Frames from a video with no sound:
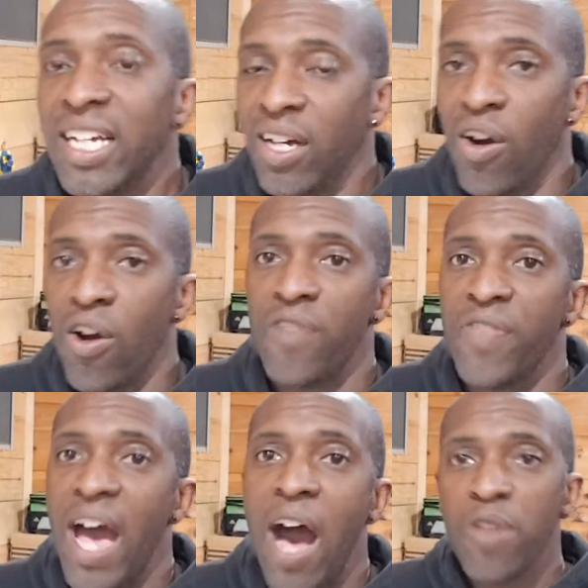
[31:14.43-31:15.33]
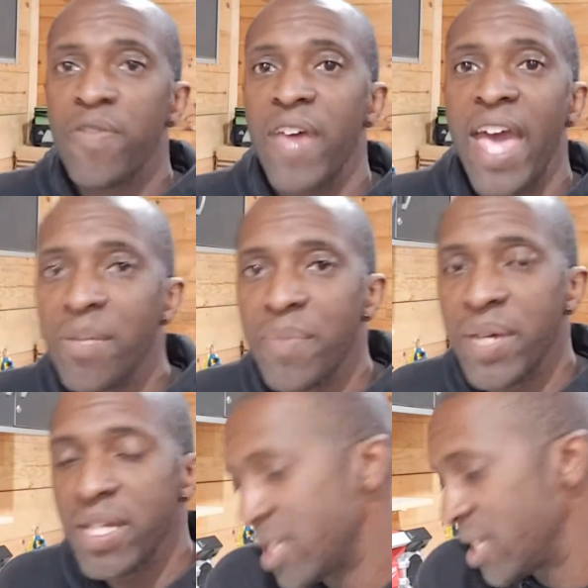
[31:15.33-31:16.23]
or out of the
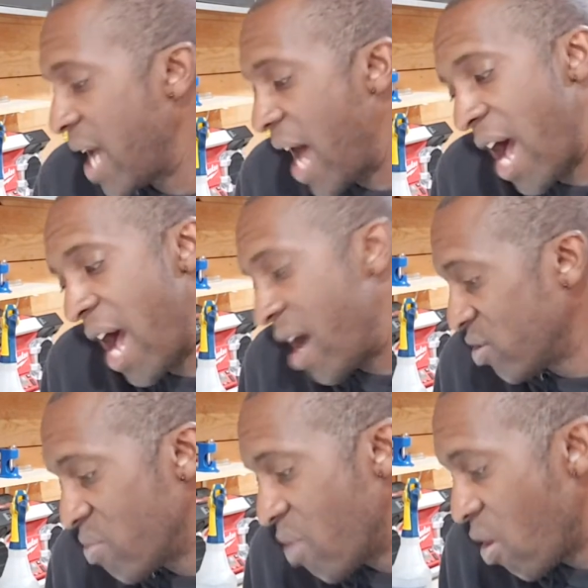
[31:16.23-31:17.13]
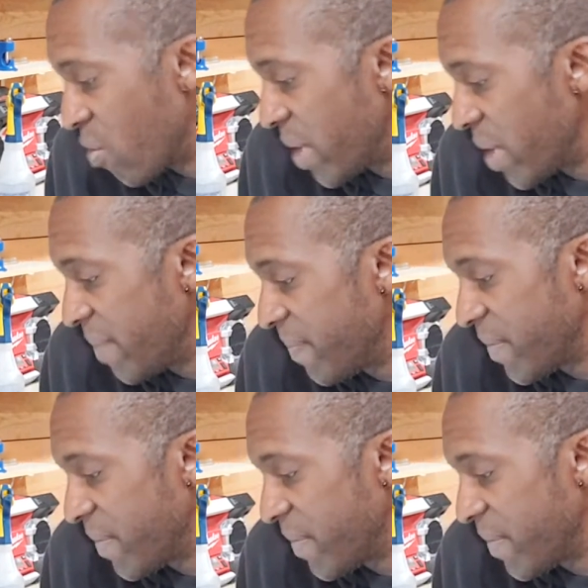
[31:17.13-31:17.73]
elements, I'll do mobile, man.